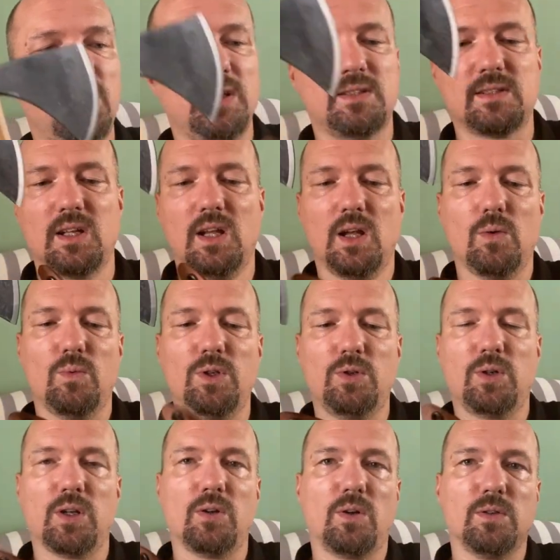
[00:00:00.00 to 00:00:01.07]
sheets, which
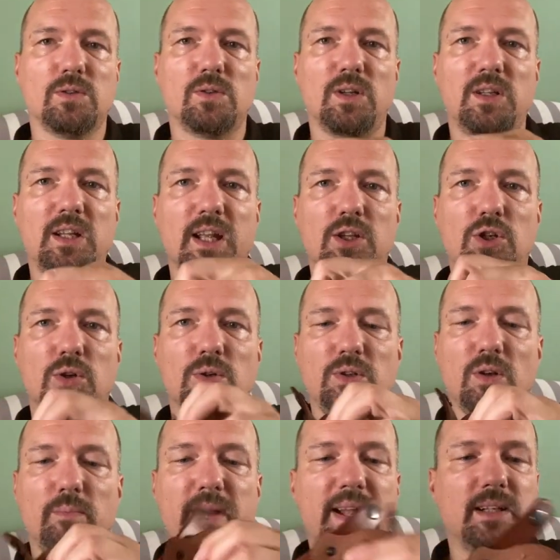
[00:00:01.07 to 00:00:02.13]
you can also attach on
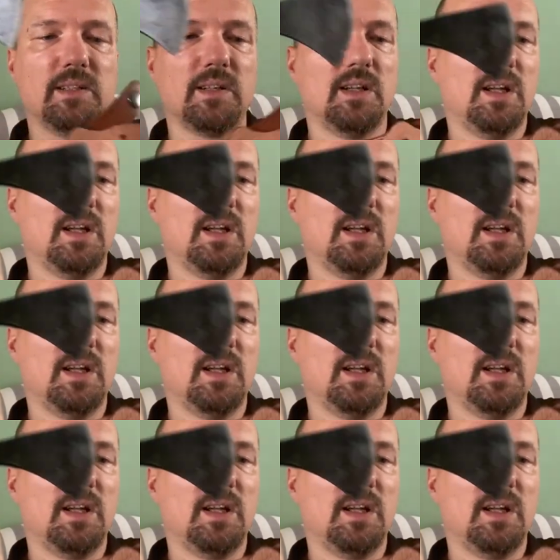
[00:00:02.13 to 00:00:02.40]
your belt.